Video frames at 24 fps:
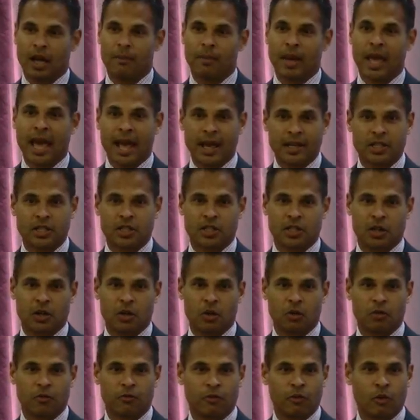
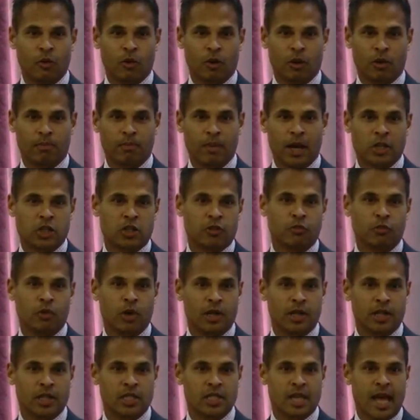antidote for much of
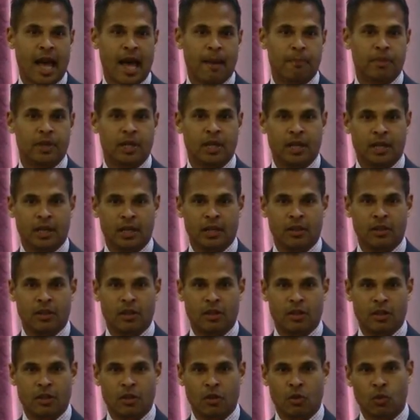what is happening
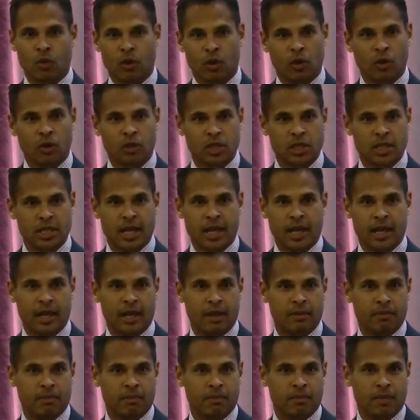in the world
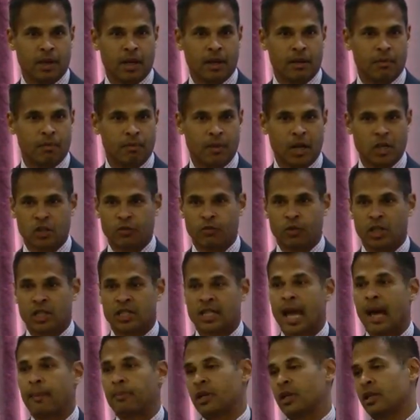today, much of what is
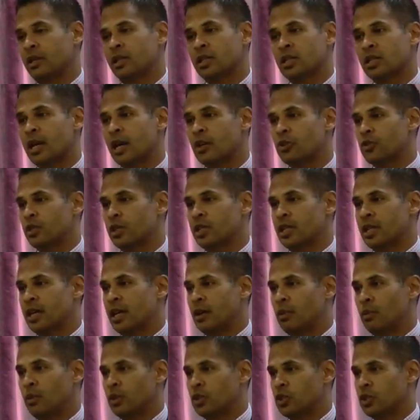happening in this country
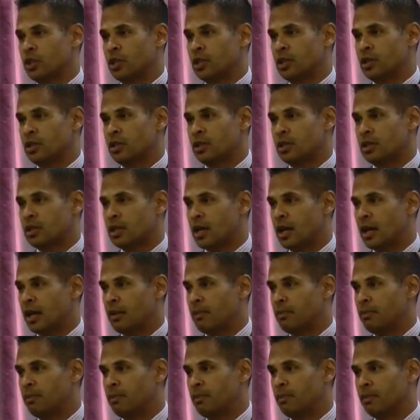today, which is
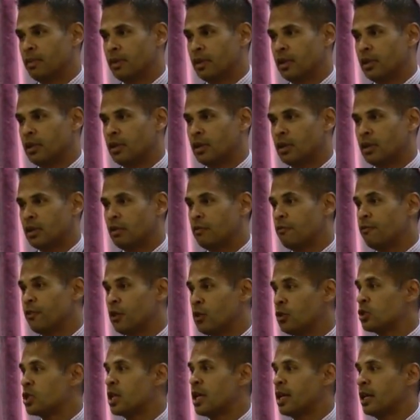
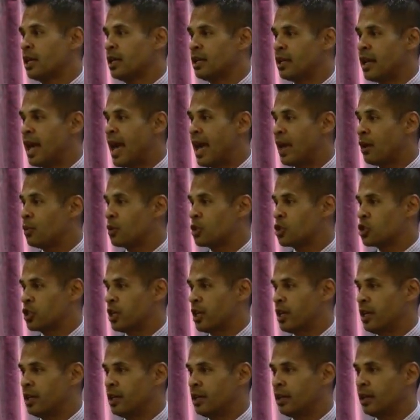confusing and
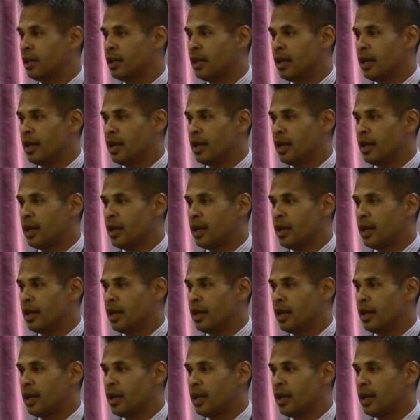anguishing